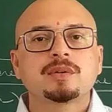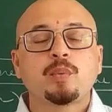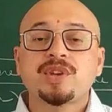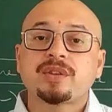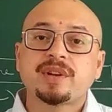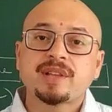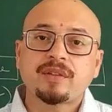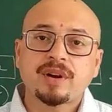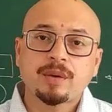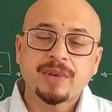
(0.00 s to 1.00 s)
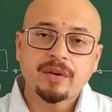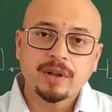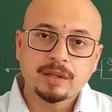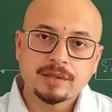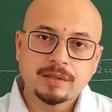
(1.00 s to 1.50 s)
which are the reservoir of
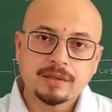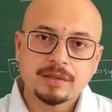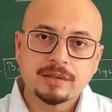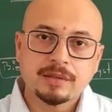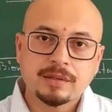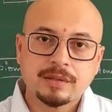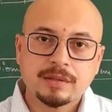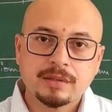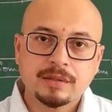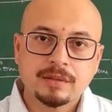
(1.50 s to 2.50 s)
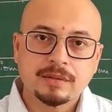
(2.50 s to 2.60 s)
minerals,